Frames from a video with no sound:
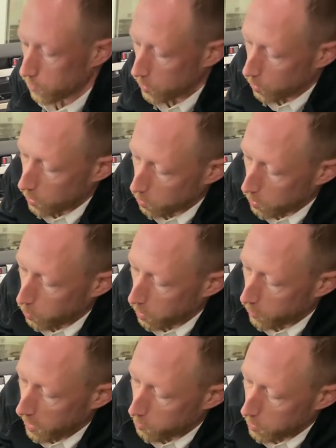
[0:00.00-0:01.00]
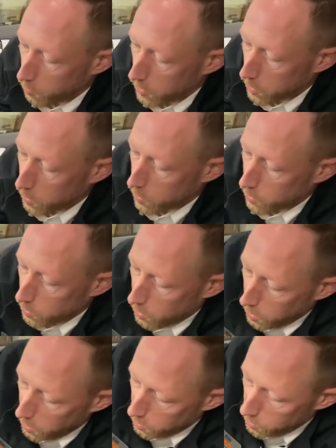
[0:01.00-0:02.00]
to the 3.5 millimeter
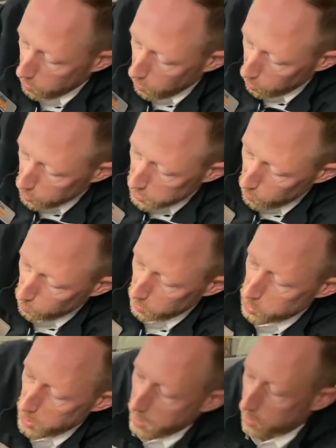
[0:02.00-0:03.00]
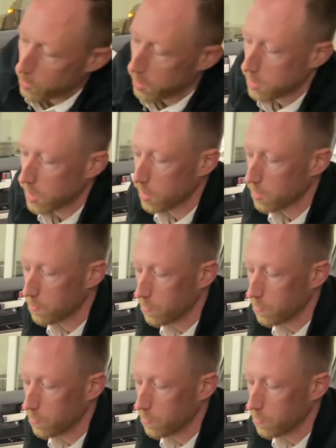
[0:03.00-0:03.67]
uh, auxiliary jack right there.